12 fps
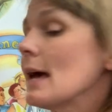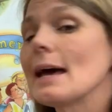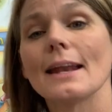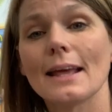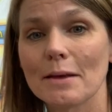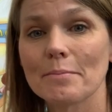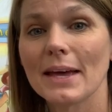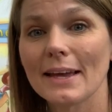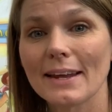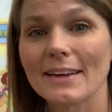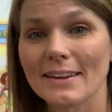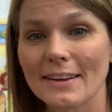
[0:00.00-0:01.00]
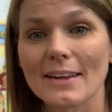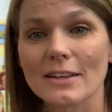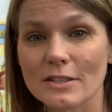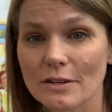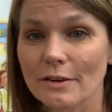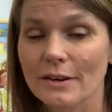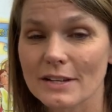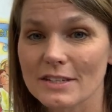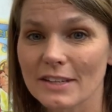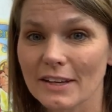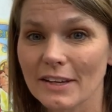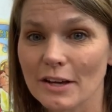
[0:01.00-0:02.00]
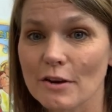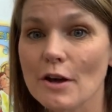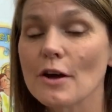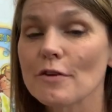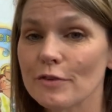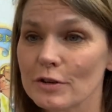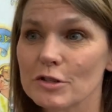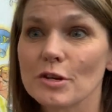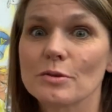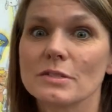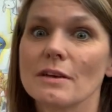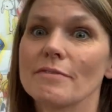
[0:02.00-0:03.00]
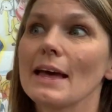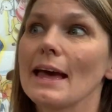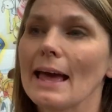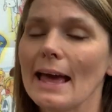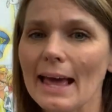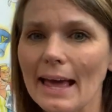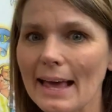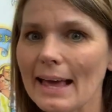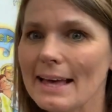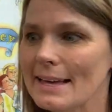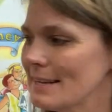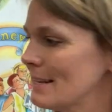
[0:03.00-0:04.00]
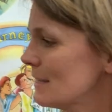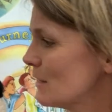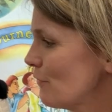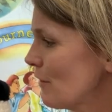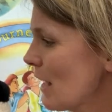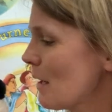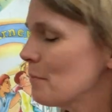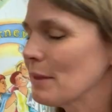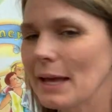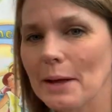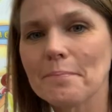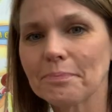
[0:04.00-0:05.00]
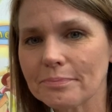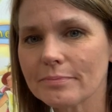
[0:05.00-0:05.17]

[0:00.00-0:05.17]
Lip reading: and he made it turn into good for Joseph and his family.